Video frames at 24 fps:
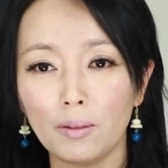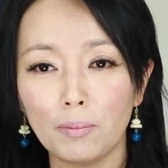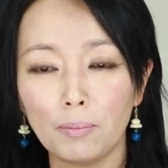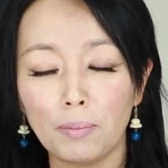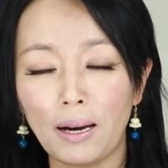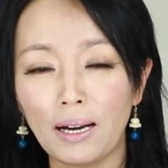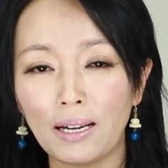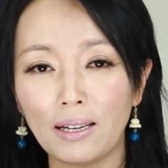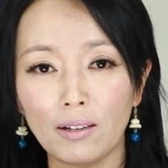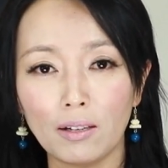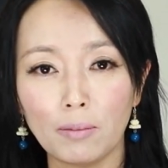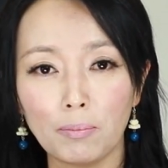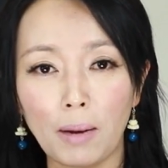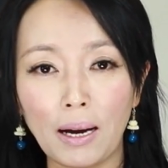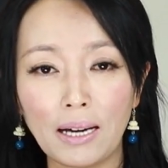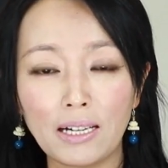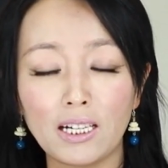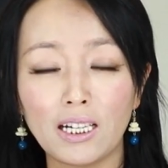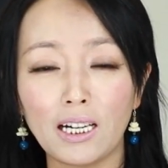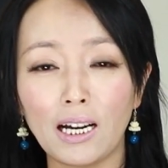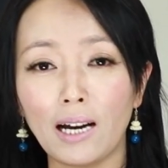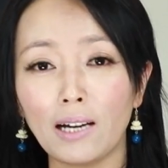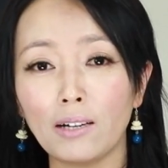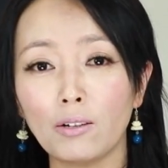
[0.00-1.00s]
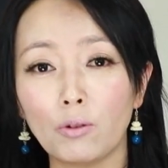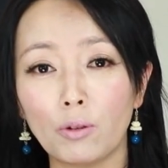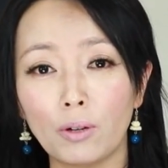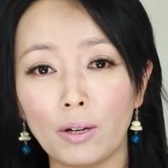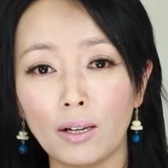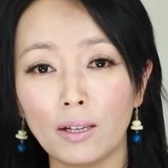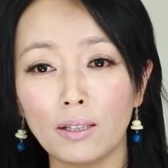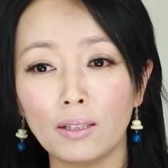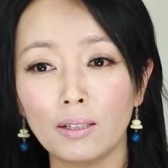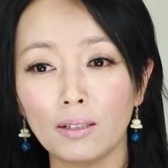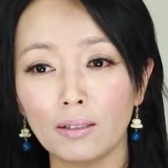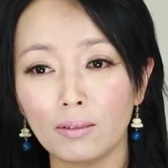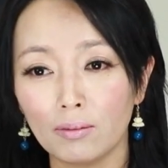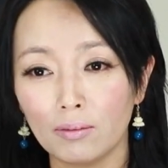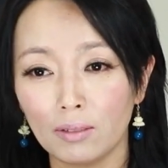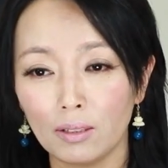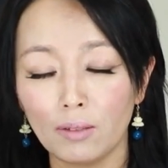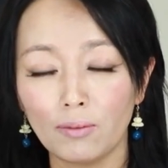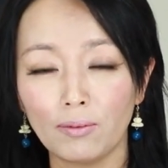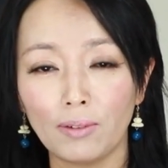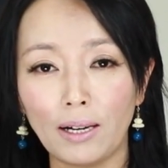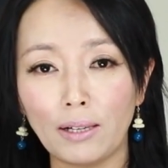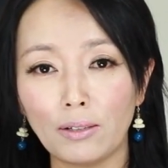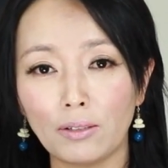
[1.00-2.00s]
by January the
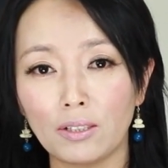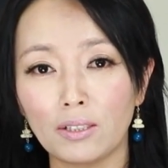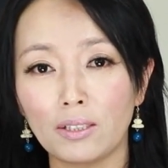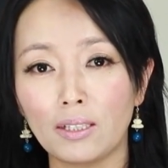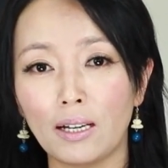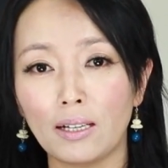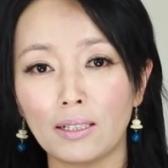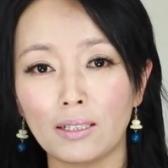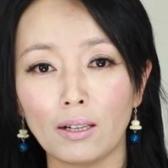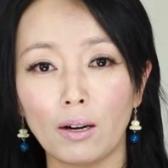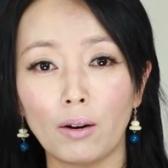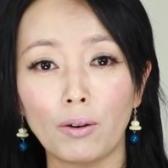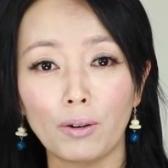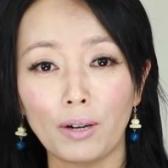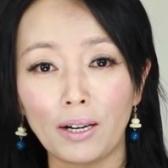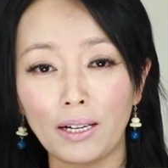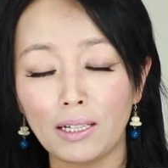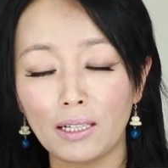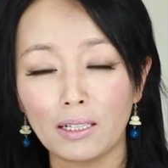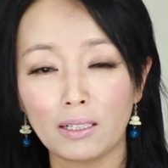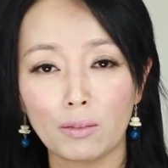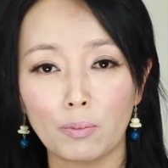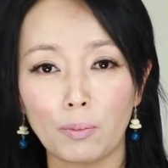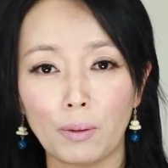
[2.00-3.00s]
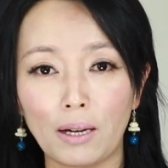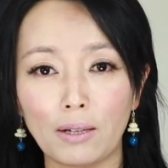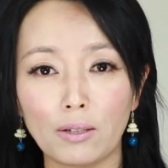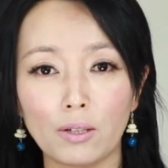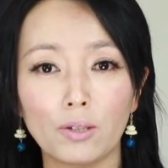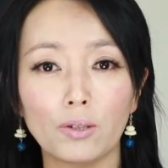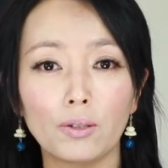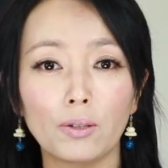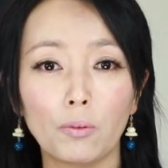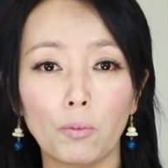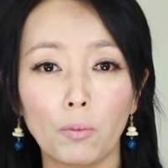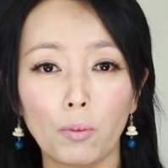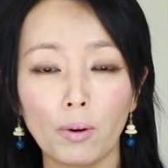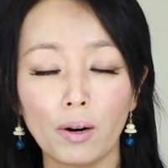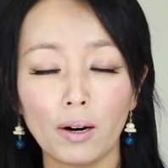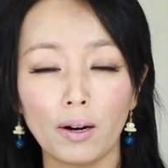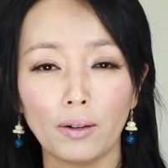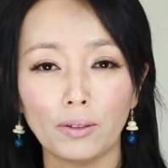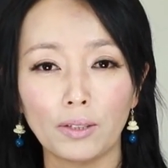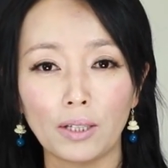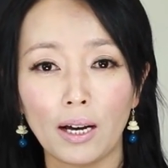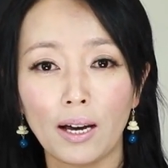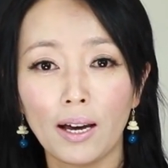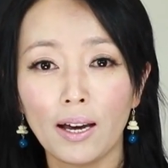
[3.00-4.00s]
virus has already spread to the
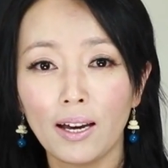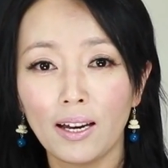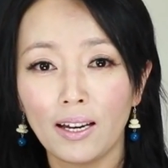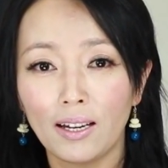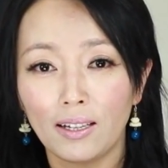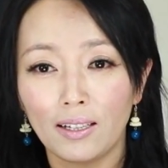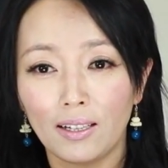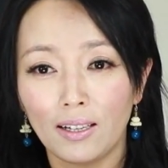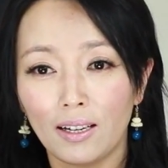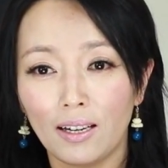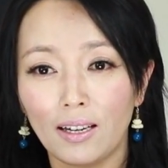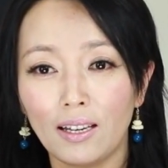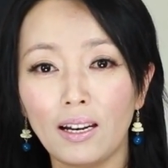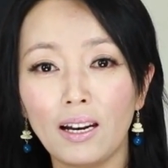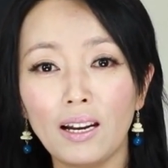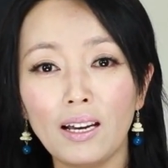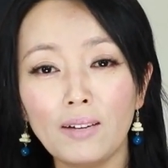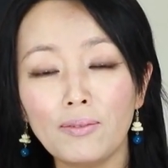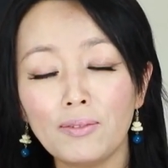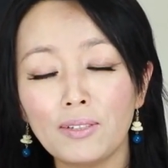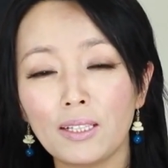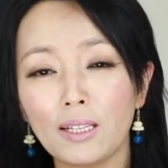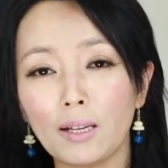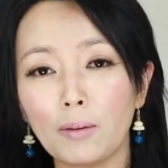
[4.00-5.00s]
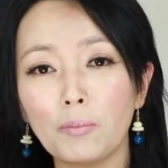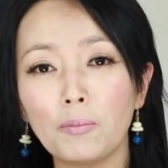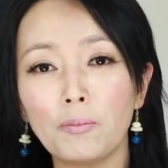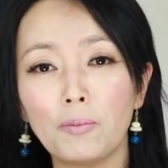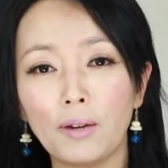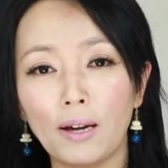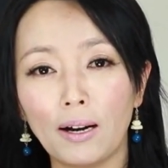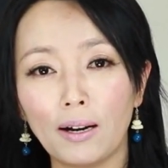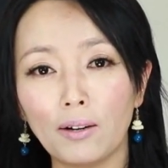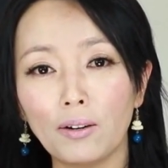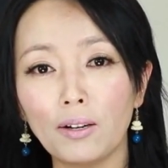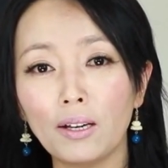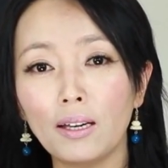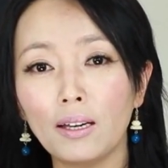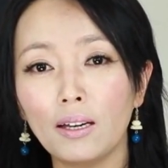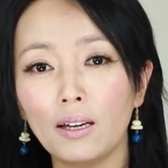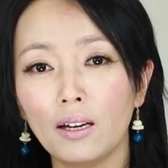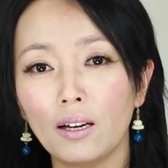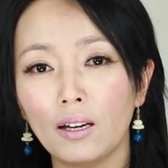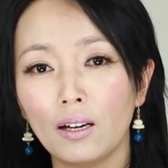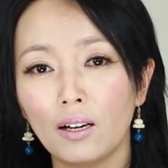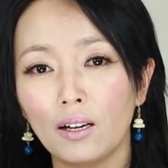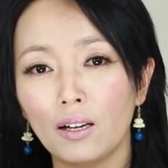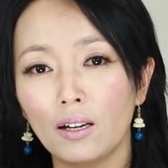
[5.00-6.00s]
world. It leaves them very
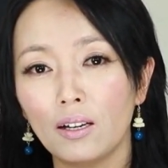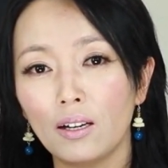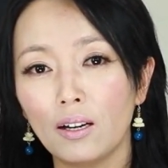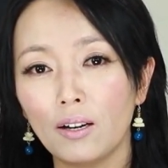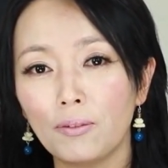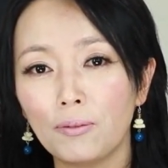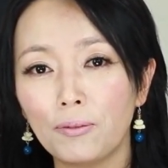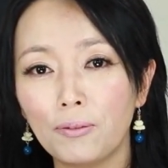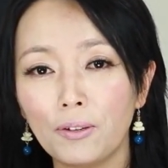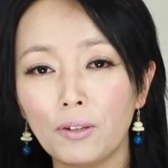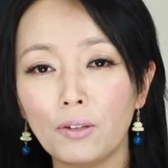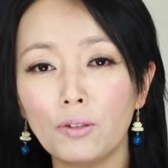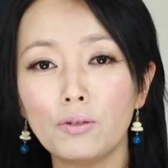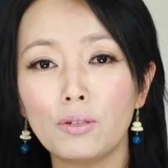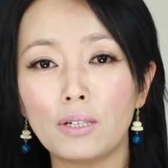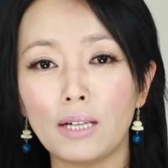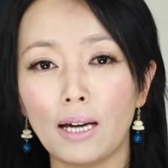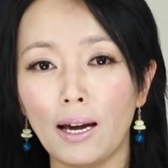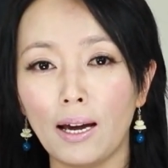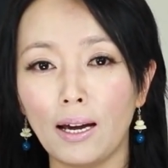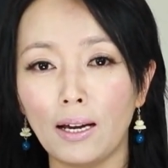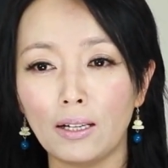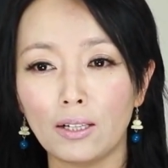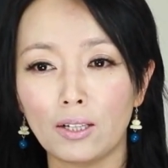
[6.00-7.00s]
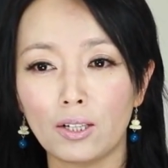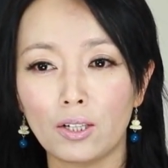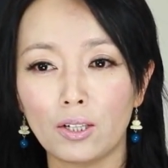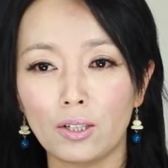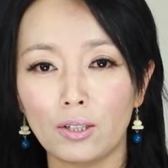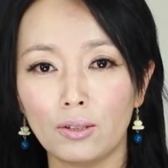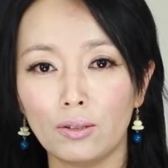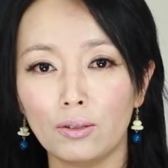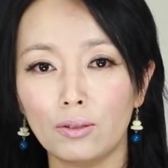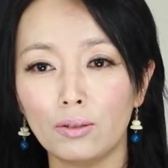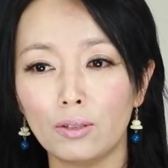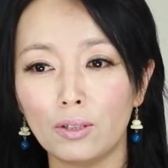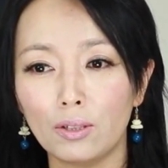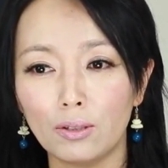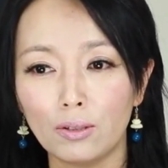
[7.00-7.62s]
few days to